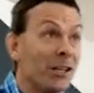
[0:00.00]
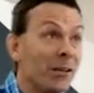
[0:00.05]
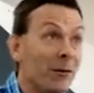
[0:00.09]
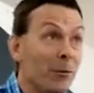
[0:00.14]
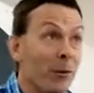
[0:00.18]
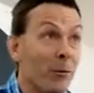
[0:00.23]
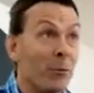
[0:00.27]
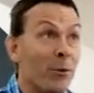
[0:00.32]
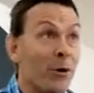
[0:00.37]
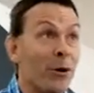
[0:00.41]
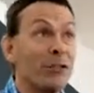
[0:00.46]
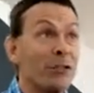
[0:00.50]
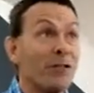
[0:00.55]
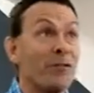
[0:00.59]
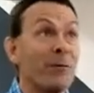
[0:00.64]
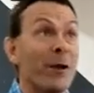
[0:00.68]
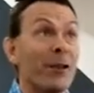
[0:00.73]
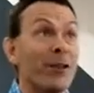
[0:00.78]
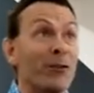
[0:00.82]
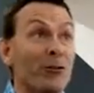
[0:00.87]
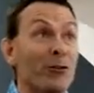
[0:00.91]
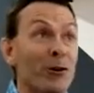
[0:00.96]
I'm not preaching
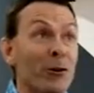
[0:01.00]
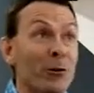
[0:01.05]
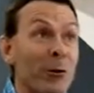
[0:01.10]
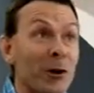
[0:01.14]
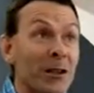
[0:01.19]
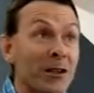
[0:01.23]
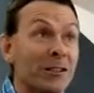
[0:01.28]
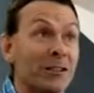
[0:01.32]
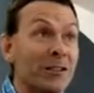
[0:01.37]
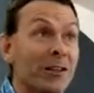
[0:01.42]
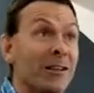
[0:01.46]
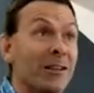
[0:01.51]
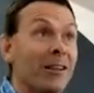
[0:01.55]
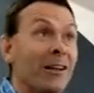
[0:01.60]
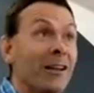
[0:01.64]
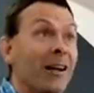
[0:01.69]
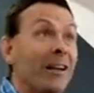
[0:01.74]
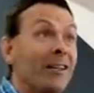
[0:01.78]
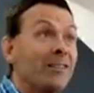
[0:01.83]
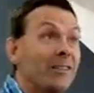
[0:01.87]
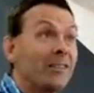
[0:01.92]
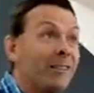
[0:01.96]
for about 3 weeks, so you know,
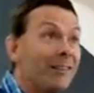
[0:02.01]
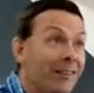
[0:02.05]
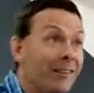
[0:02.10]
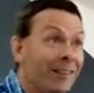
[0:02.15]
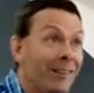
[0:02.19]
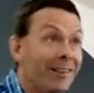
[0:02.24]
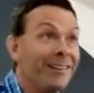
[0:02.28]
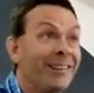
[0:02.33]
aren't you?